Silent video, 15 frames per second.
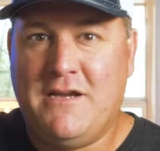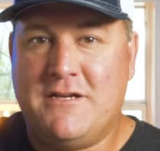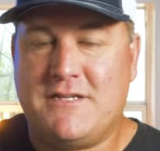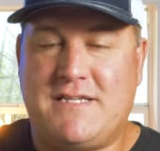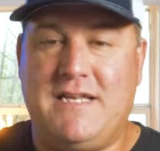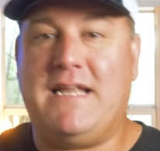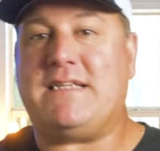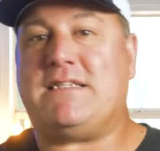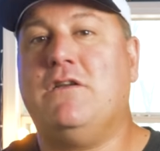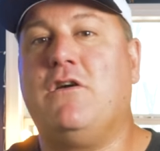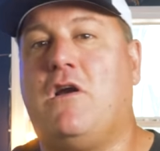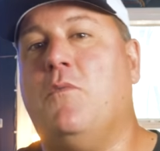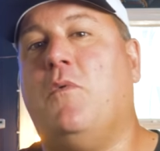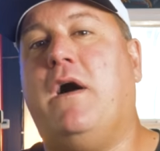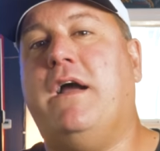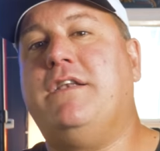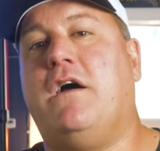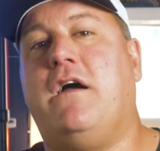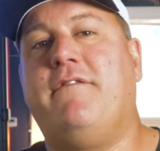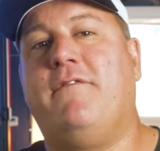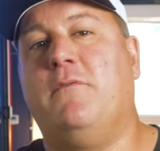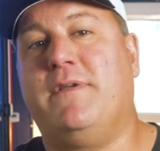So let's look at why
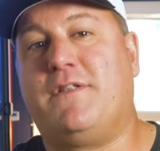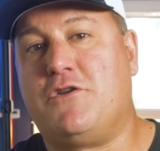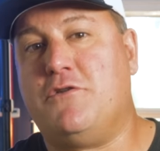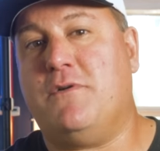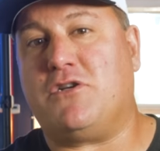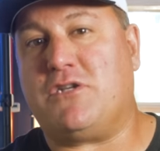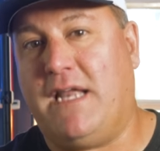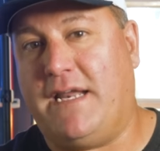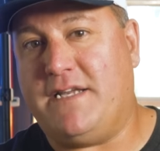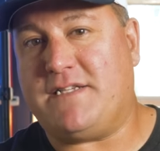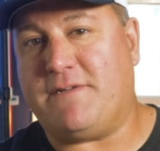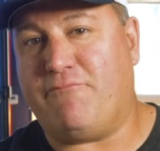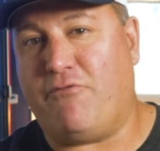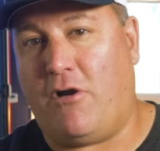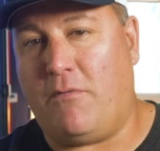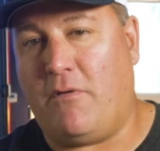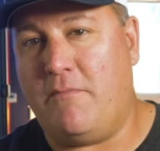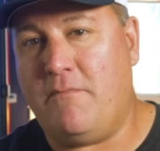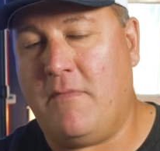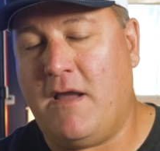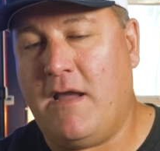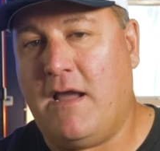diving with too much lead is a
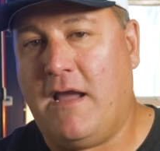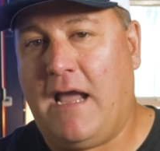problem.